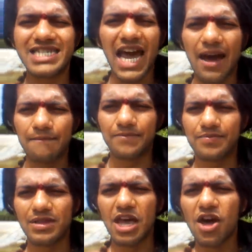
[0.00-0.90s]
scam,
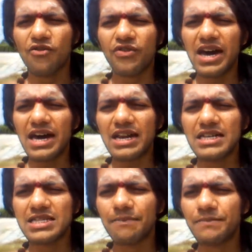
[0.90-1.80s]
where
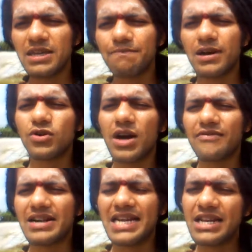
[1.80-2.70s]
the people who
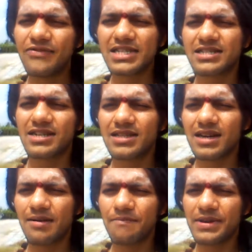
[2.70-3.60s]
have invested in the
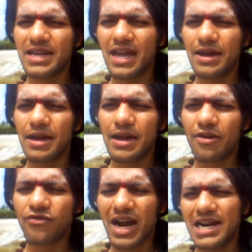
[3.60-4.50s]
company
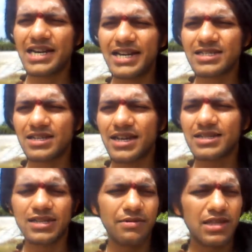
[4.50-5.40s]
filed cases
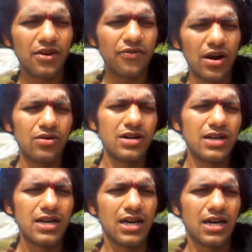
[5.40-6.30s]
against them, and they found
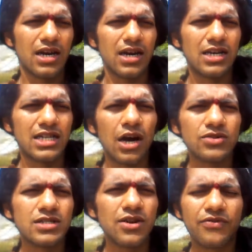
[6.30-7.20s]

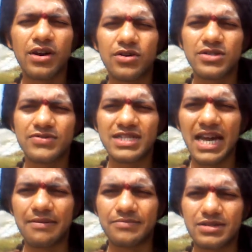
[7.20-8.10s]
thousands of crores of
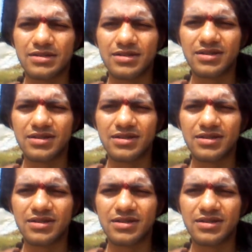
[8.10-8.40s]
scams.